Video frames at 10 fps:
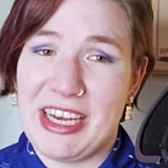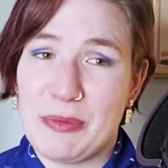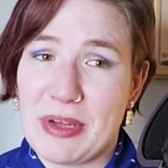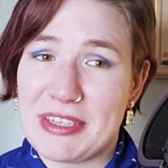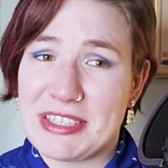any
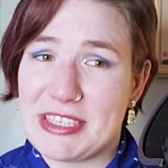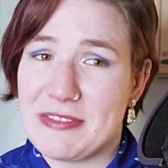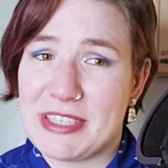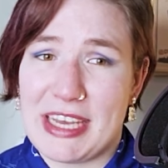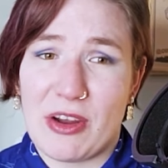
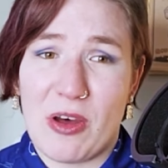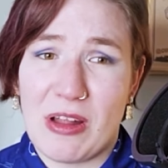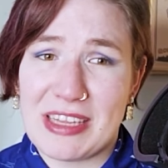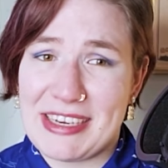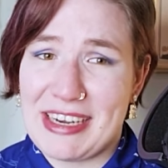relatives at
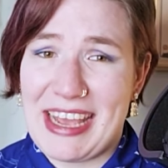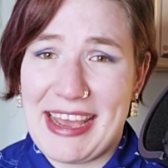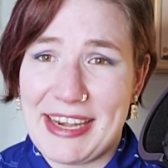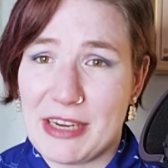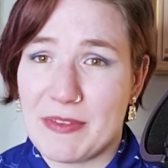all in
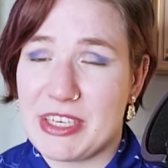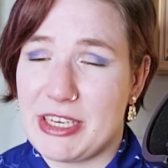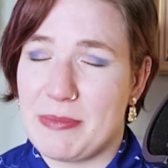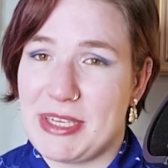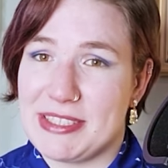any of the
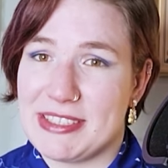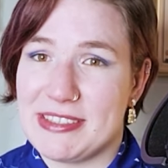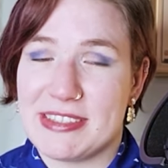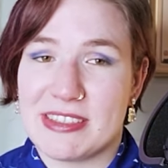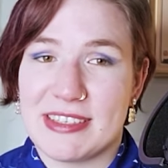
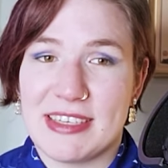databases.